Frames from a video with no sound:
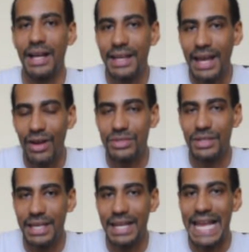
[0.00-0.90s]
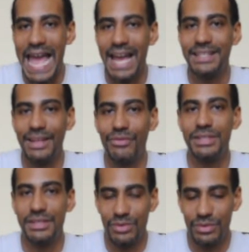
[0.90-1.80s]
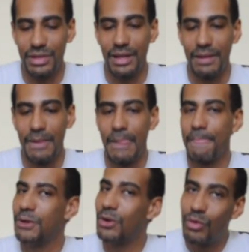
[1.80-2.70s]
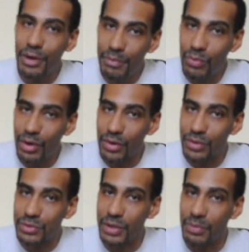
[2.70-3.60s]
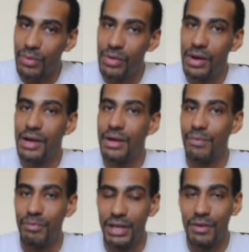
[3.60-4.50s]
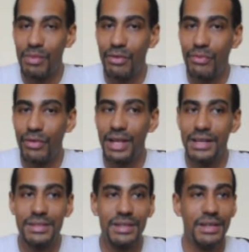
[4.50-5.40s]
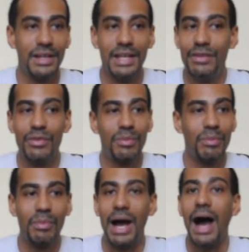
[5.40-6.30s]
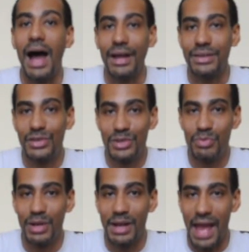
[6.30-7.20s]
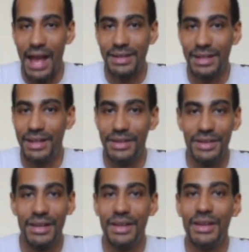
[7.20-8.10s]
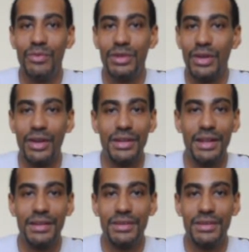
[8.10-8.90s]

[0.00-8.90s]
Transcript: accounts are getting hacked every single day. You don't want to be one of those people. Many of my friends, even my aunt, she's been hacked, and we thought that